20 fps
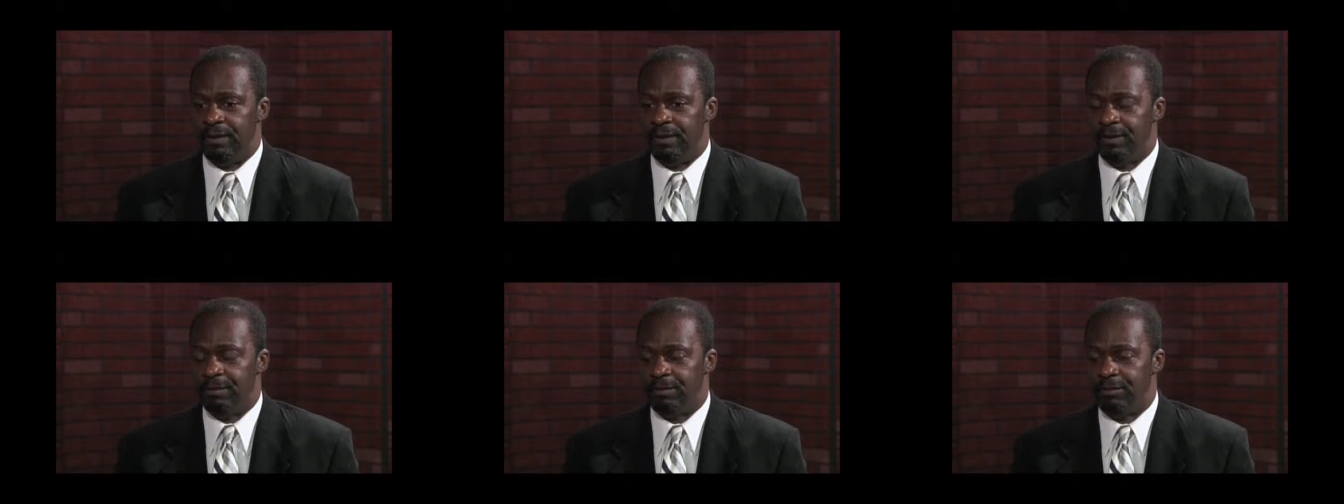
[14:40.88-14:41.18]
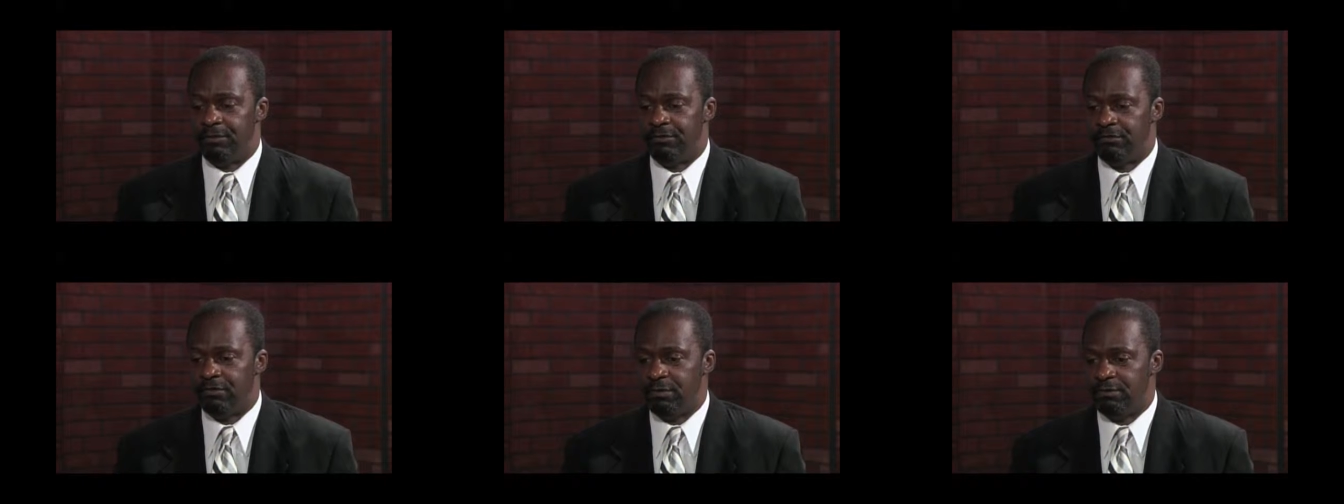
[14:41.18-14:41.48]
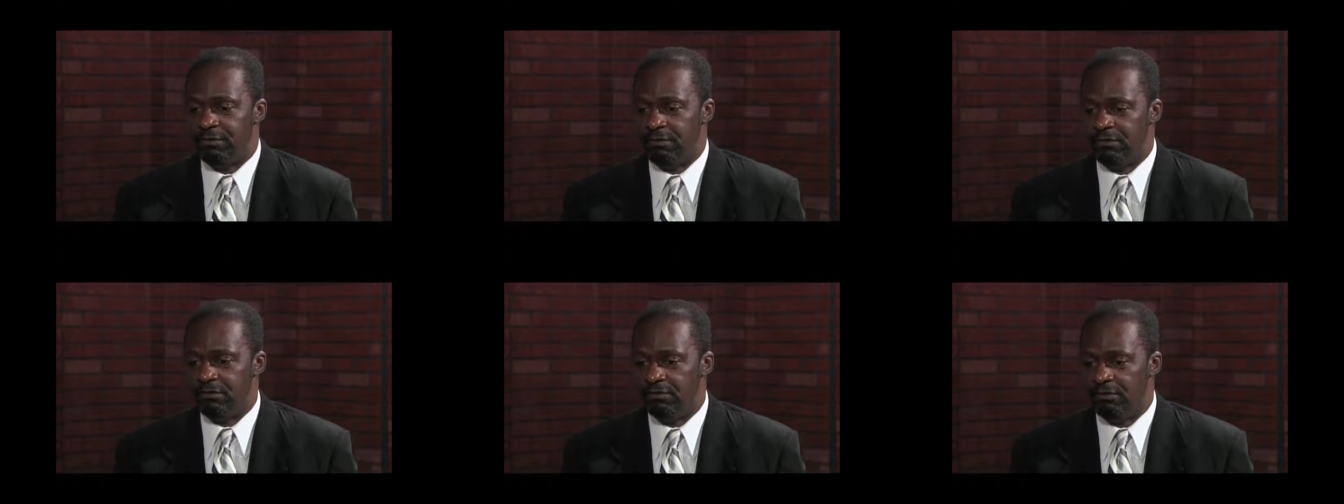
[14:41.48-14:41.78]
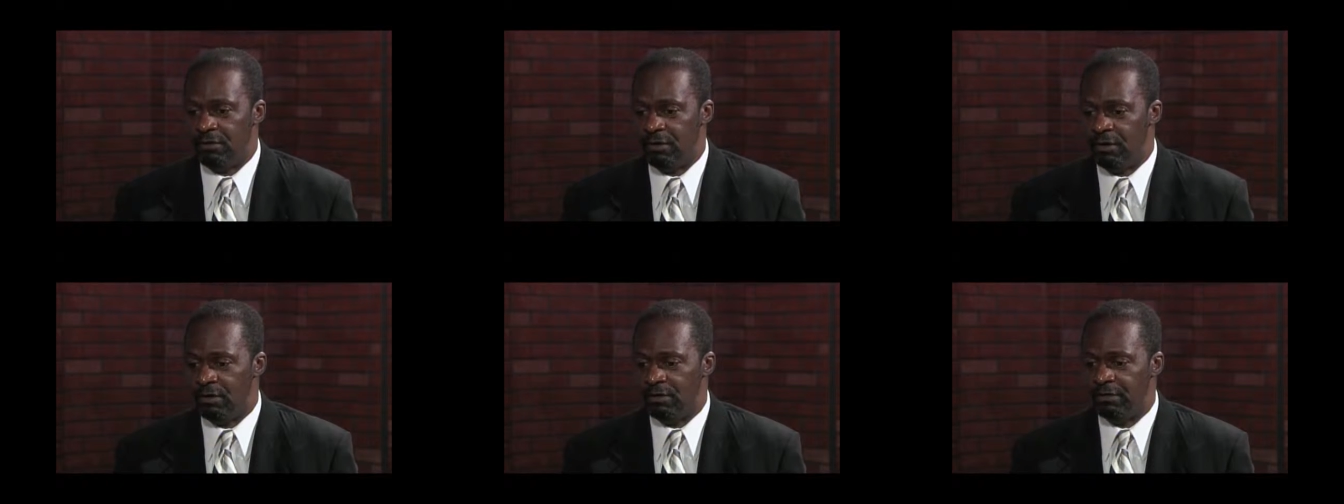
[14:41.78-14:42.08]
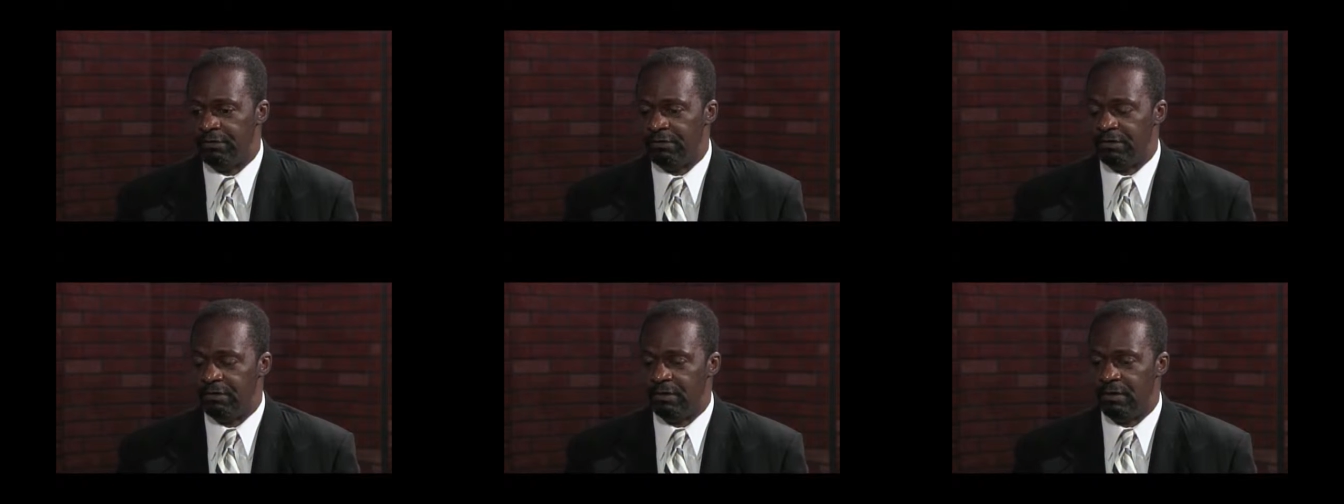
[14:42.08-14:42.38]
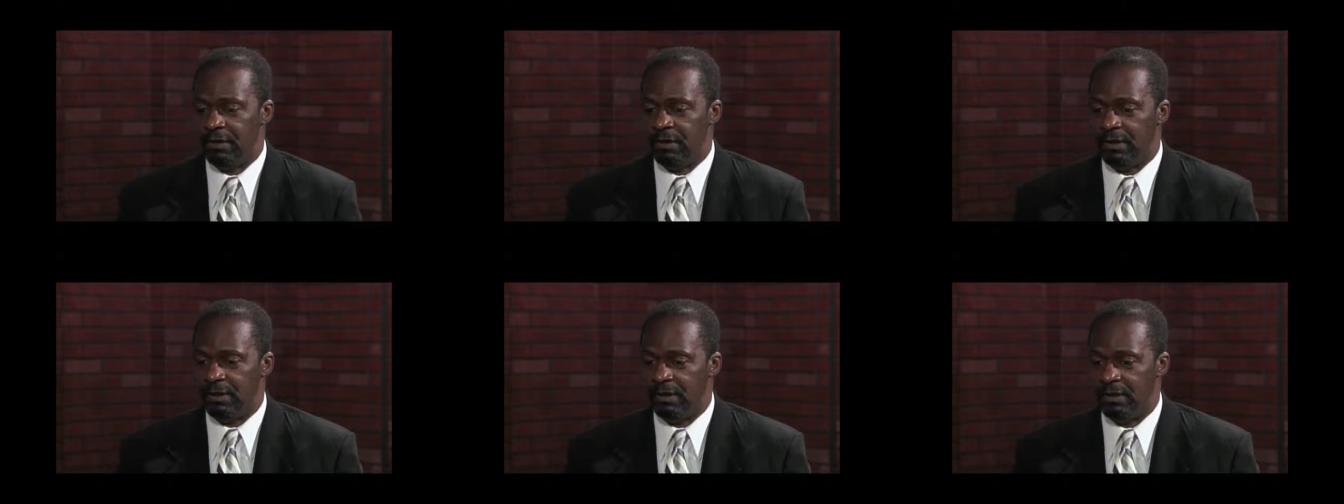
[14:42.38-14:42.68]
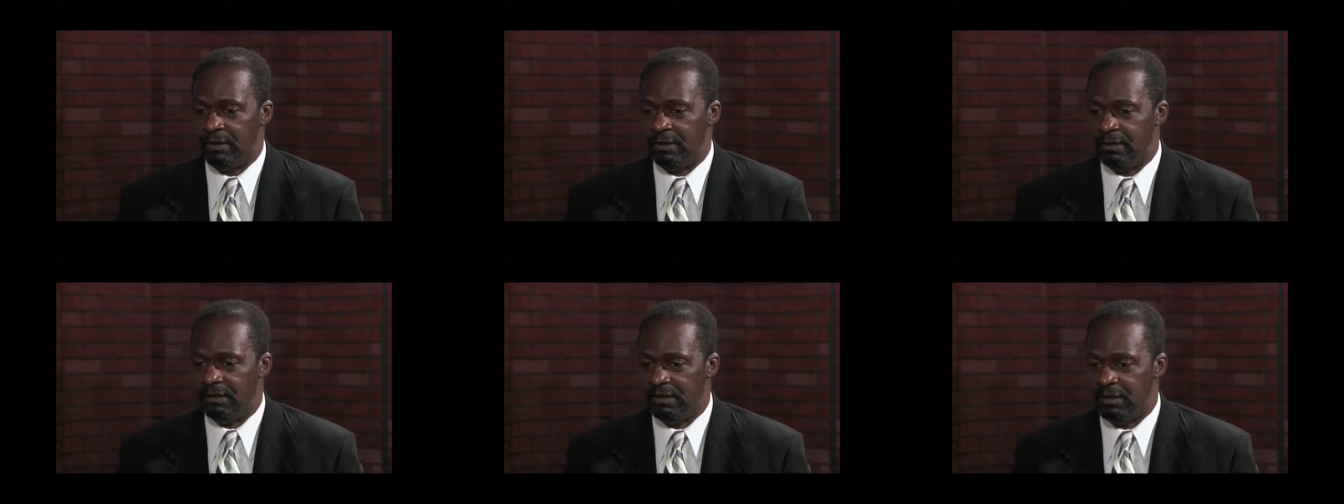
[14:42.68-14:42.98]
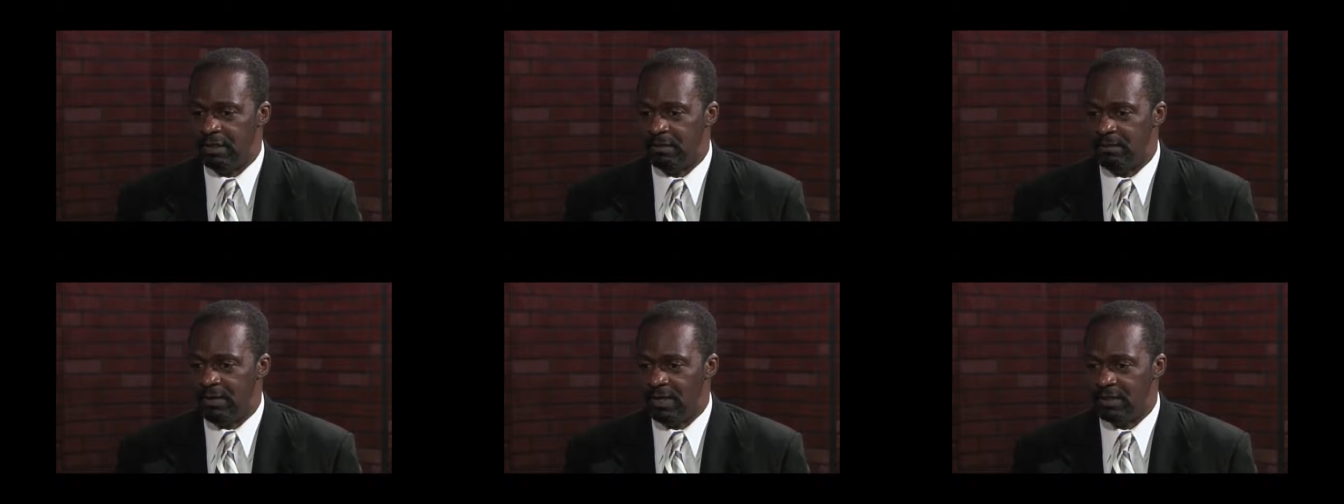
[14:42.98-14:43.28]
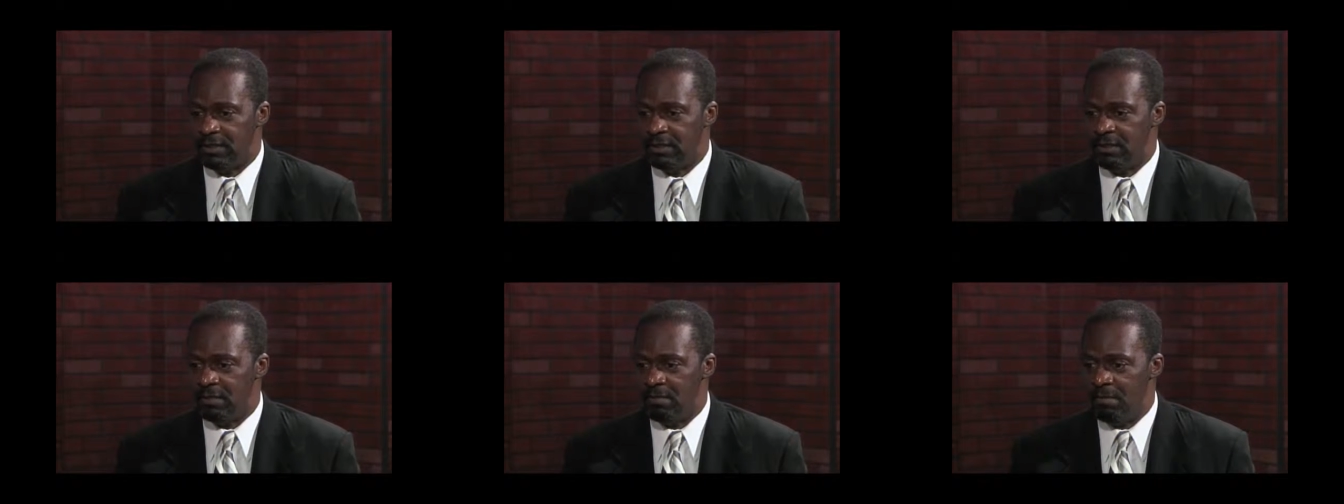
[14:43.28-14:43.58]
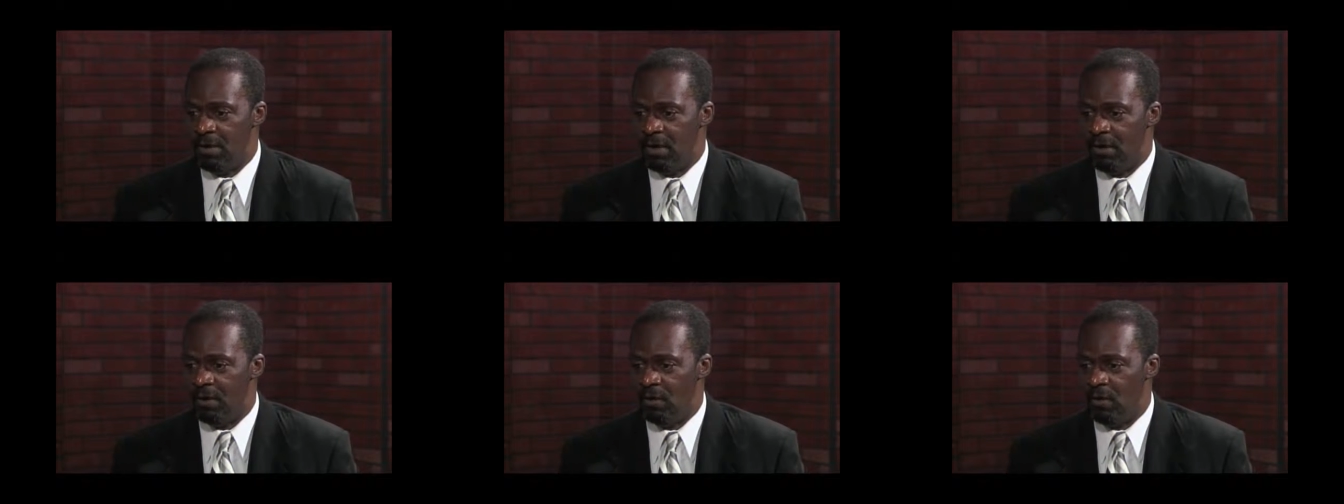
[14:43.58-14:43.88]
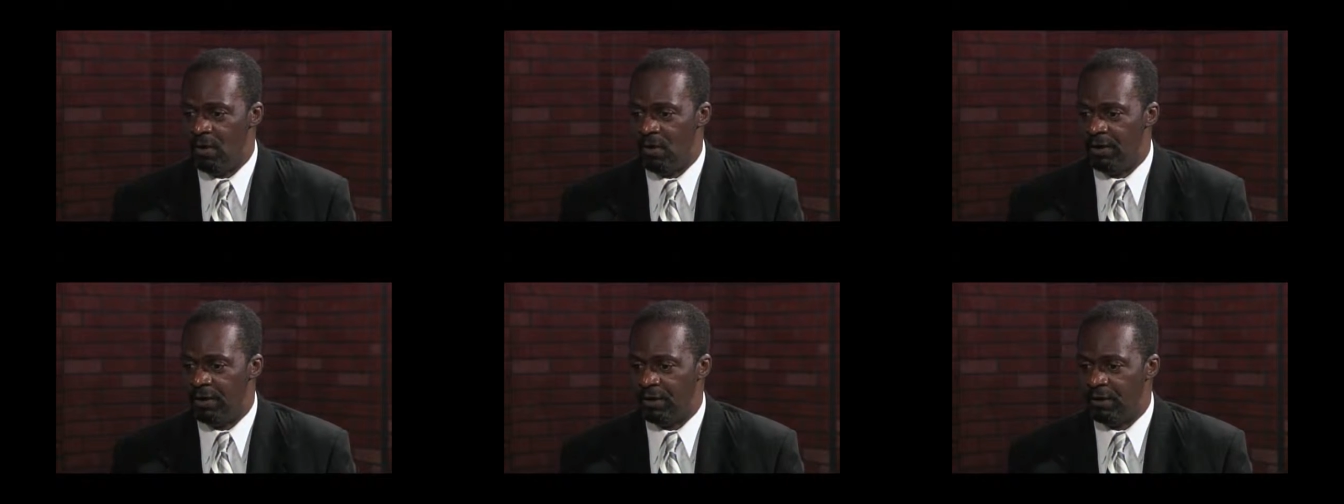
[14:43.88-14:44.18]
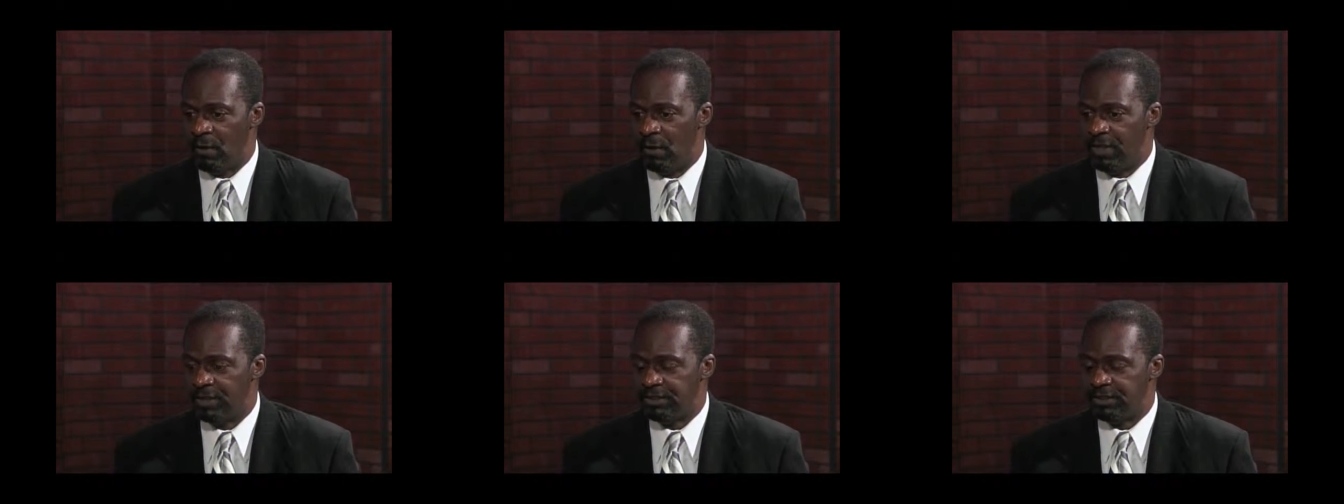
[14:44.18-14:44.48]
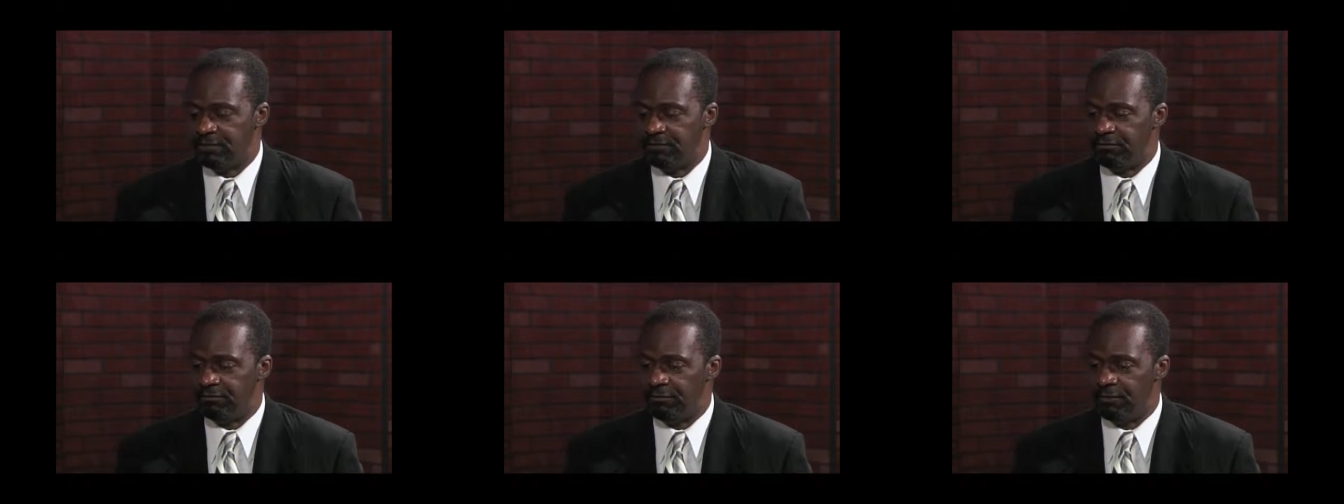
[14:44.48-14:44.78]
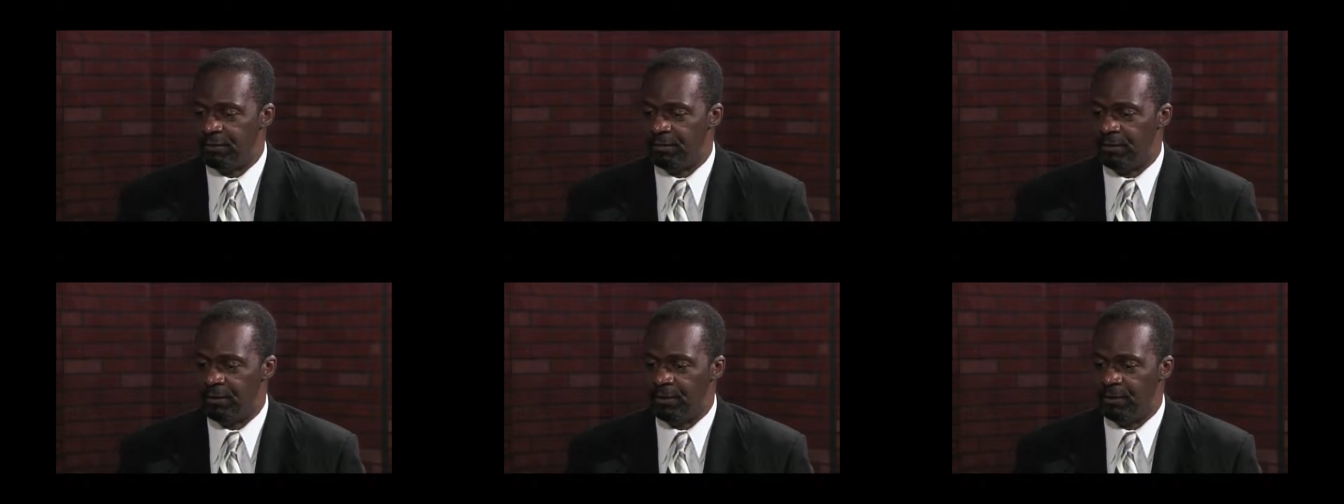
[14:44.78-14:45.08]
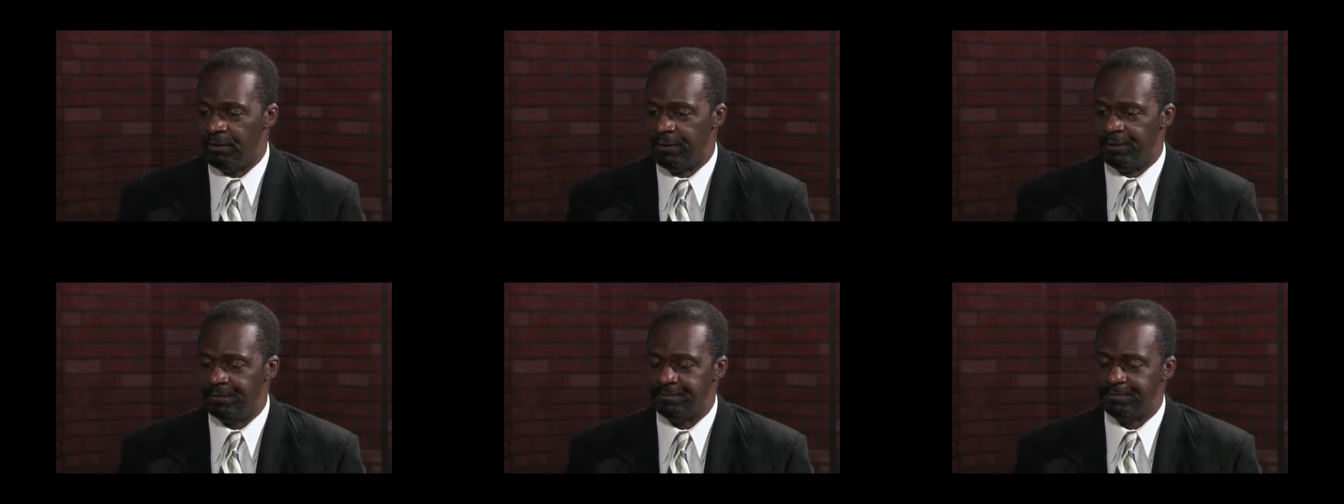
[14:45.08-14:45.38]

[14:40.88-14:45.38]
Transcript: prescription drugs, and to get back to your marijuana question for a moment,